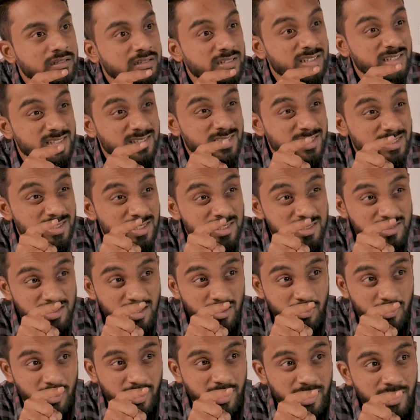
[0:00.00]
Is this thing
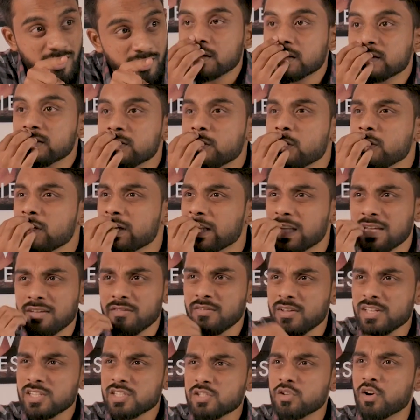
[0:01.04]
still running? Your
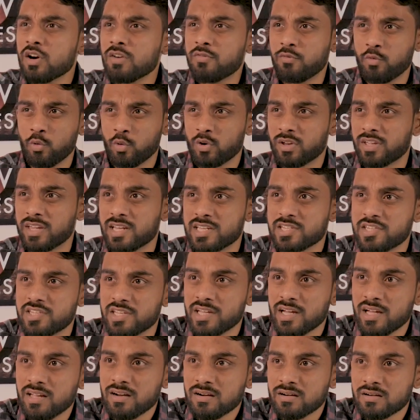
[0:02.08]
TV is not 4K
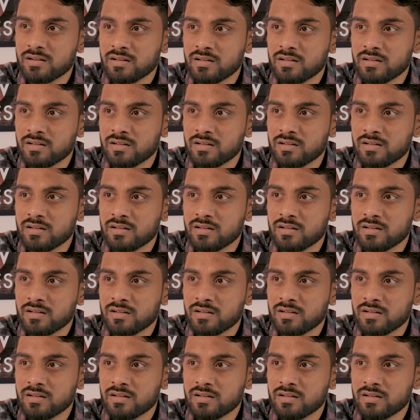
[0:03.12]
HDR.